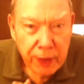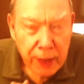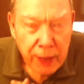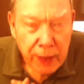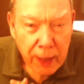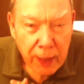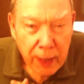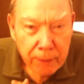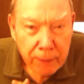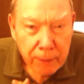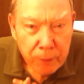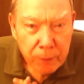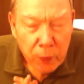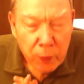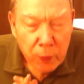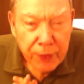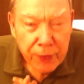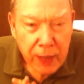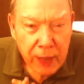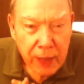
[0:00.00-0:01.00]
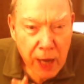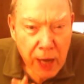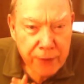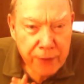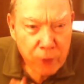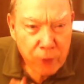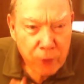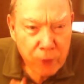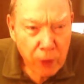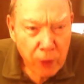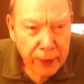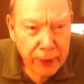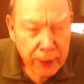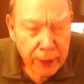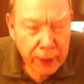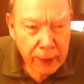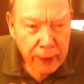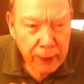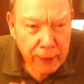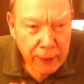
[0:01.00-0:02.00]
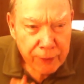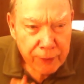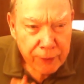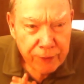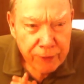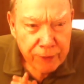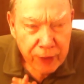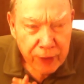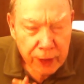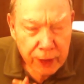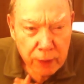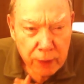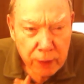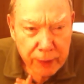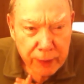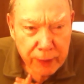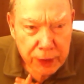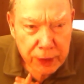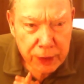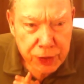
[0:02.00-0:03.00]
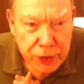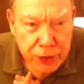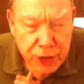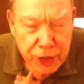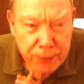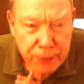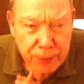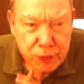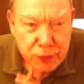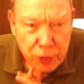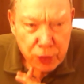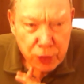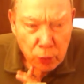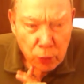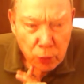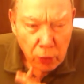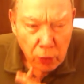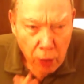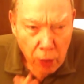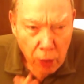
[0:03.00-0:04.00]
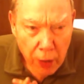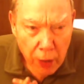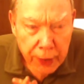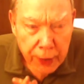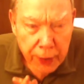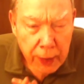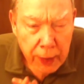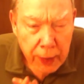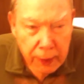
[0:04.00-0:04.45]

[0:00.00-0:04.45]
uh, when the convoy of the Vietnamese ships you were on